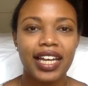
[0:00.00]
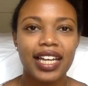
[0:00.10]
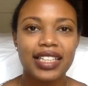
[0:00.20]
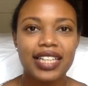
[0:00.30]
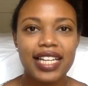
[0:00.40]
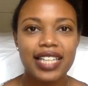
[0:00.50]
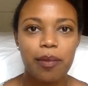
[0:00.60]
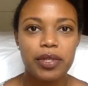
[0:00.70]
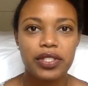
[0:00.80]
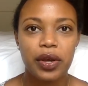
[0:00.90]
In today's
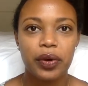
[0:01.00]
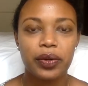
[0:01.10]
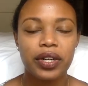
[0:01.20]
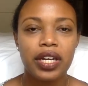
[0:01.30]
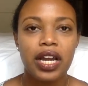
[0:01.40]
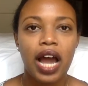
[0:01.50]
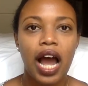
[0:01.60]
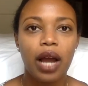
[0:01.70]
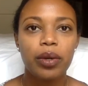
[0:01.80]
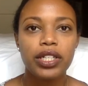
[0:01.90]
episode,
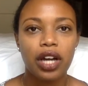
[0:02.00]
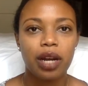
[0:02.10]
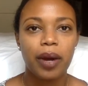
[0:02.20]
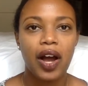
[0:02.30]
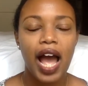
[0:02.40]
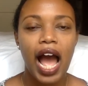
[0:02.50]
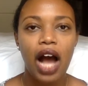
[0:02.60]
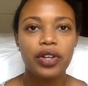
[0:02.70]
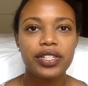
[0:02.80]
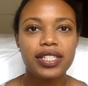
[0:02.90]
I want to talk about
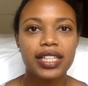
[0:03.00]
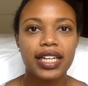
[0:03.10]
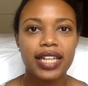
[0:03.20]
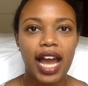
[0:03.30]
how to stand